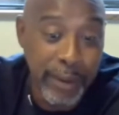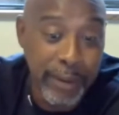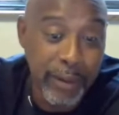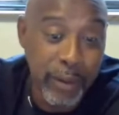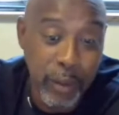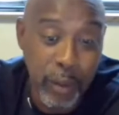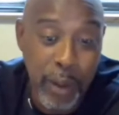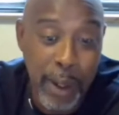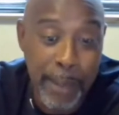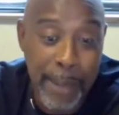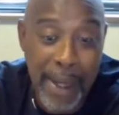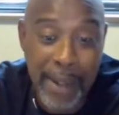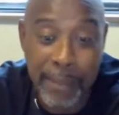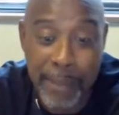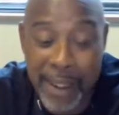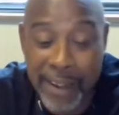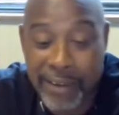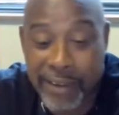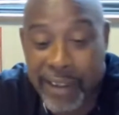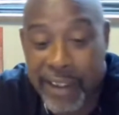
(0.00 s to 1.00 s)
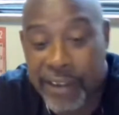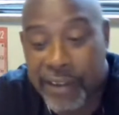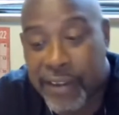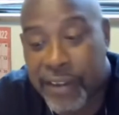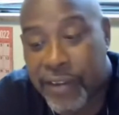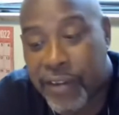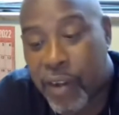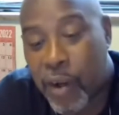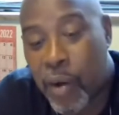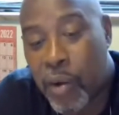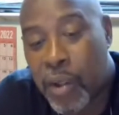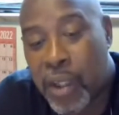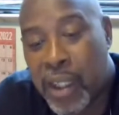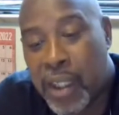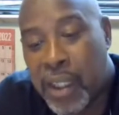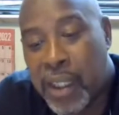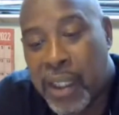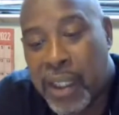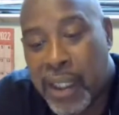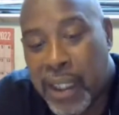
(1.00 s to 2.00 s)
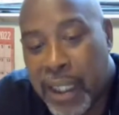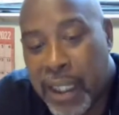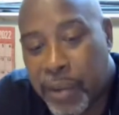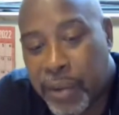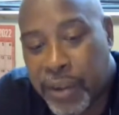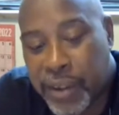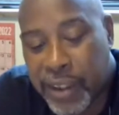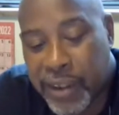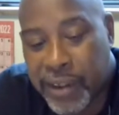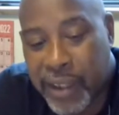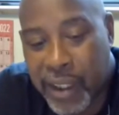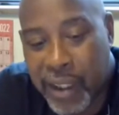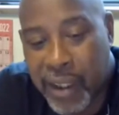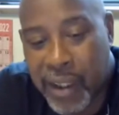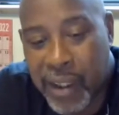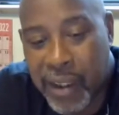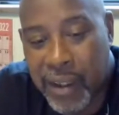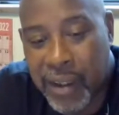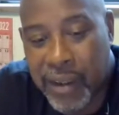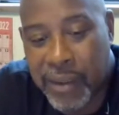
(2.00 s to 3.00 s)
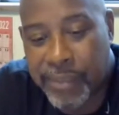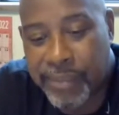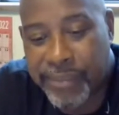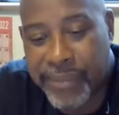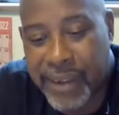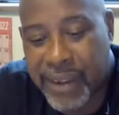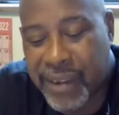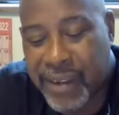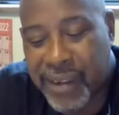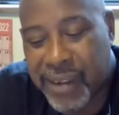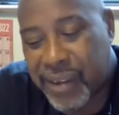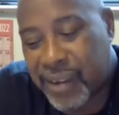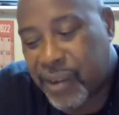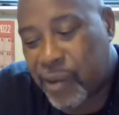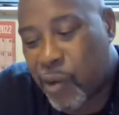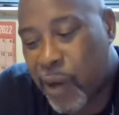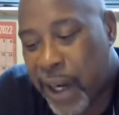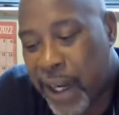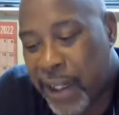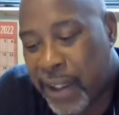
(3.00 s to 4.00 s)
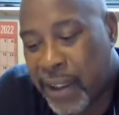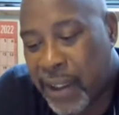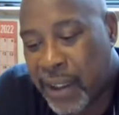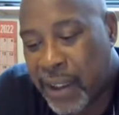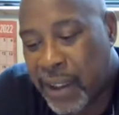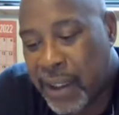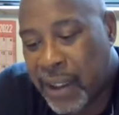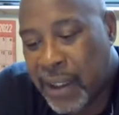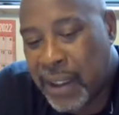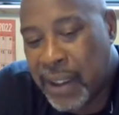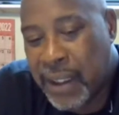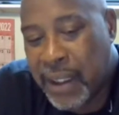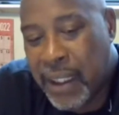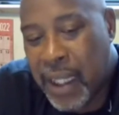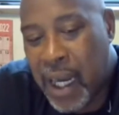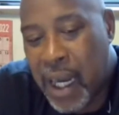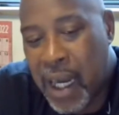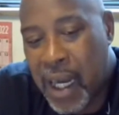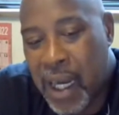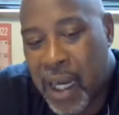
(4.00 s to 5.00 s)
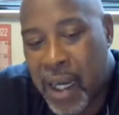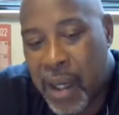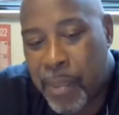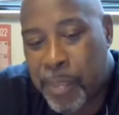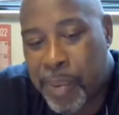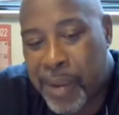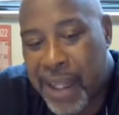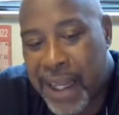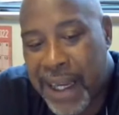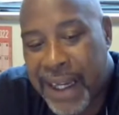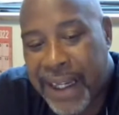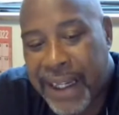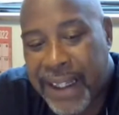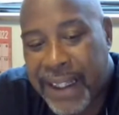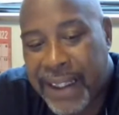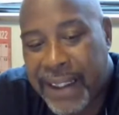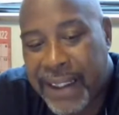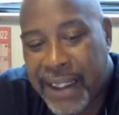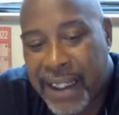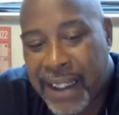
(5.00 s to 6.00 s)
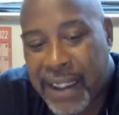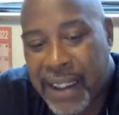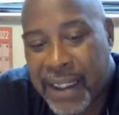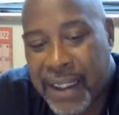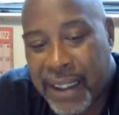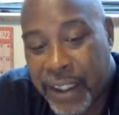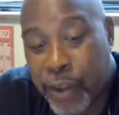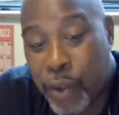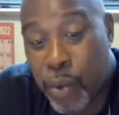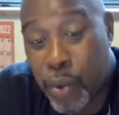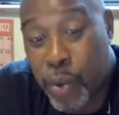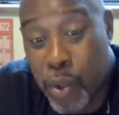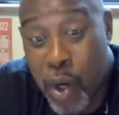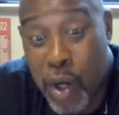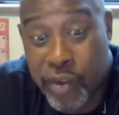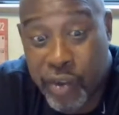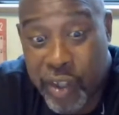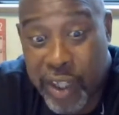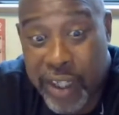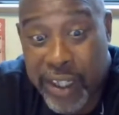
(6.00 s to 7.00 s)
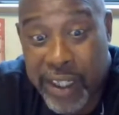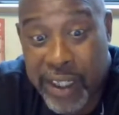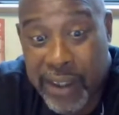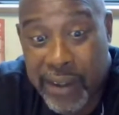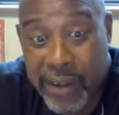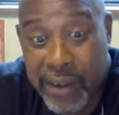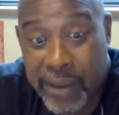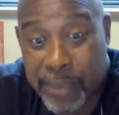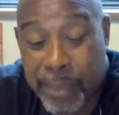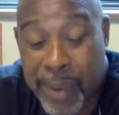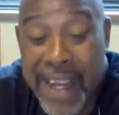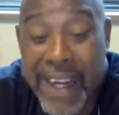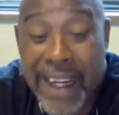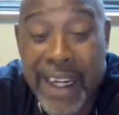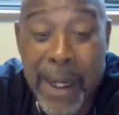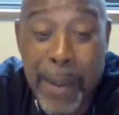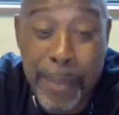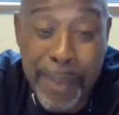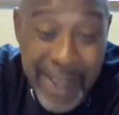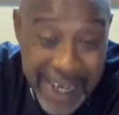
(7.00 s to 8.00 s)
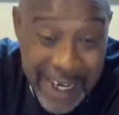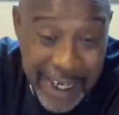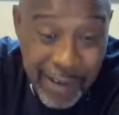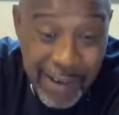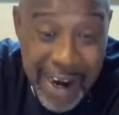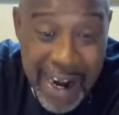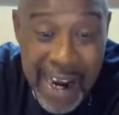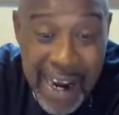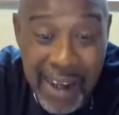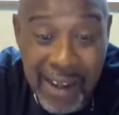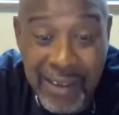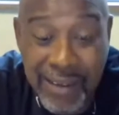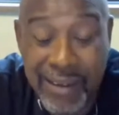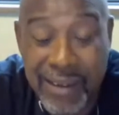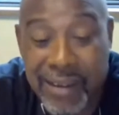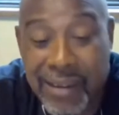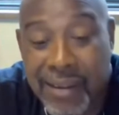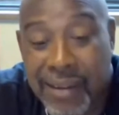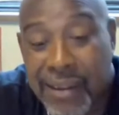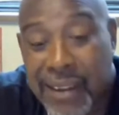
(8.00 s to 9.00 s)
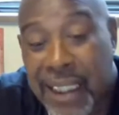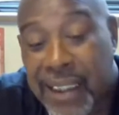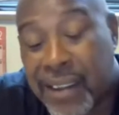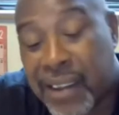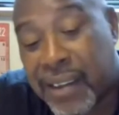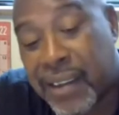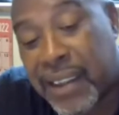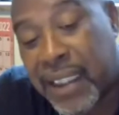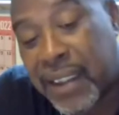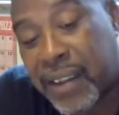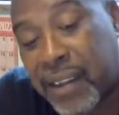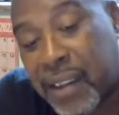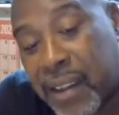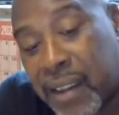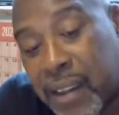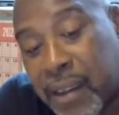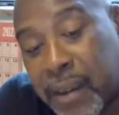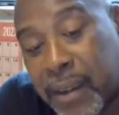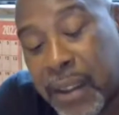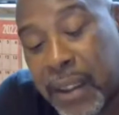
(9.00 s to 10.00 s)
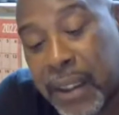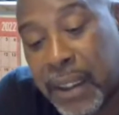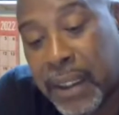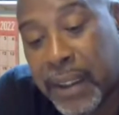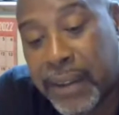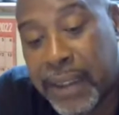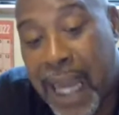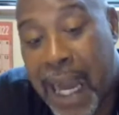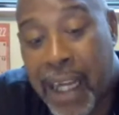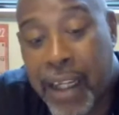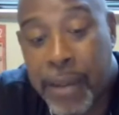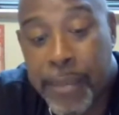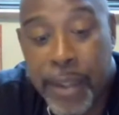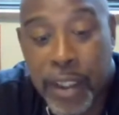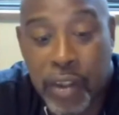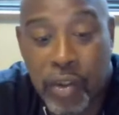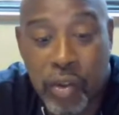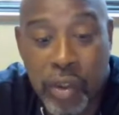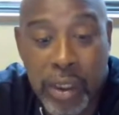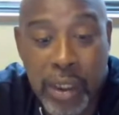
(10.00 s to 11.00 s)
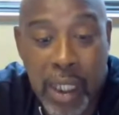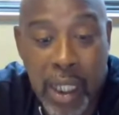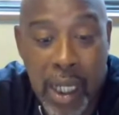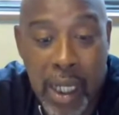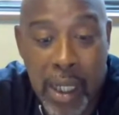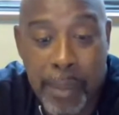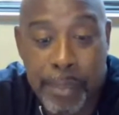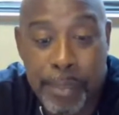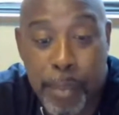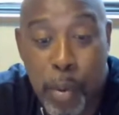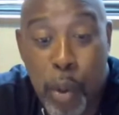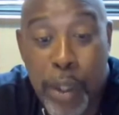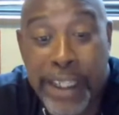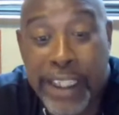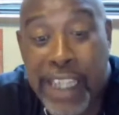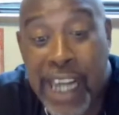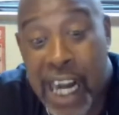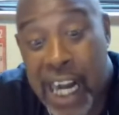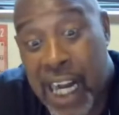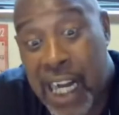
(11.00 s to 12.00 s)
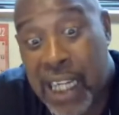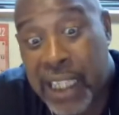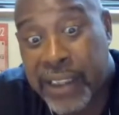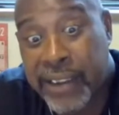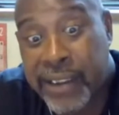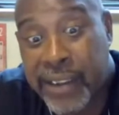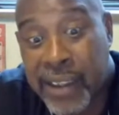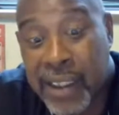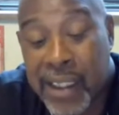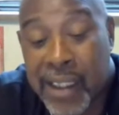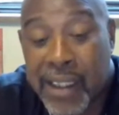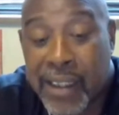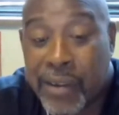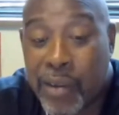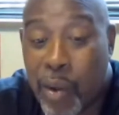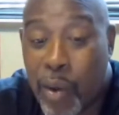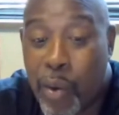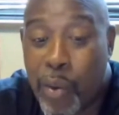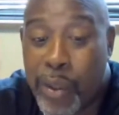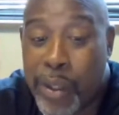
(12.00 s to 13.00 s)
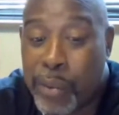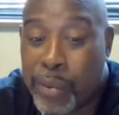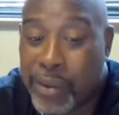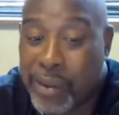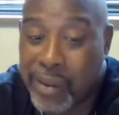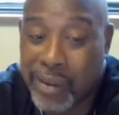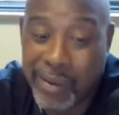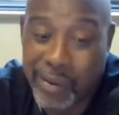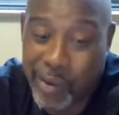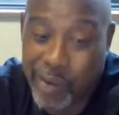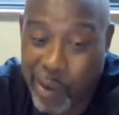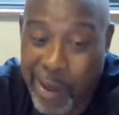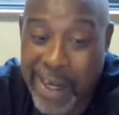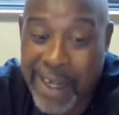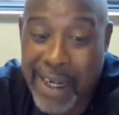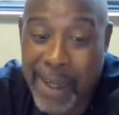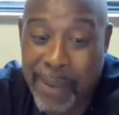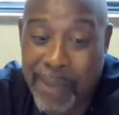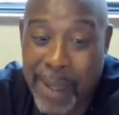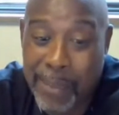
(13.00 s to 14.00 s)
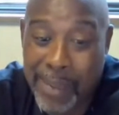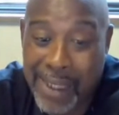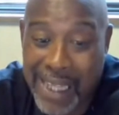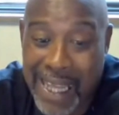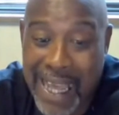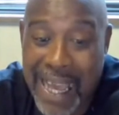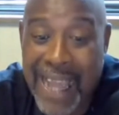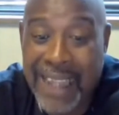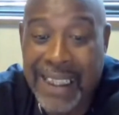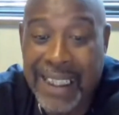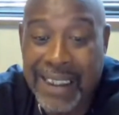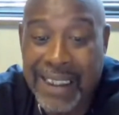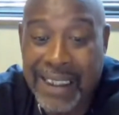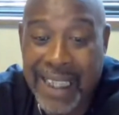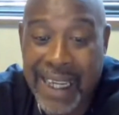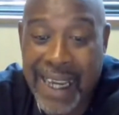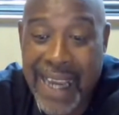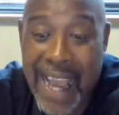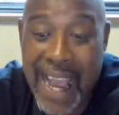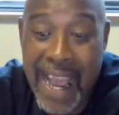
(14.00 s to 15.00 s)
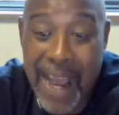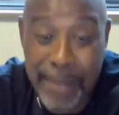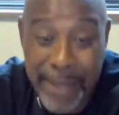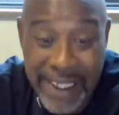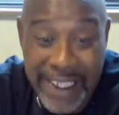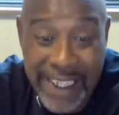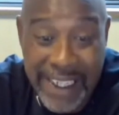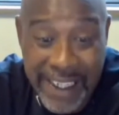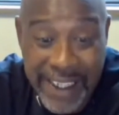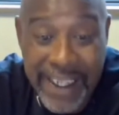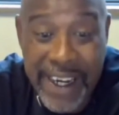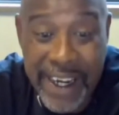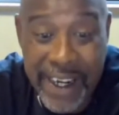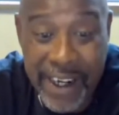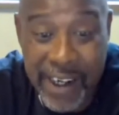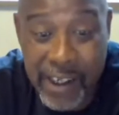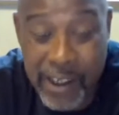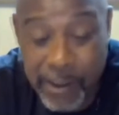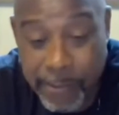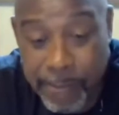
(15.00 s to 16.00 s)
through my sister. So it was just it's just great playing in New York City, playing in the playgrounds. They just did the documentary Point Guards. So it was just great. I'm glad that they had me in there.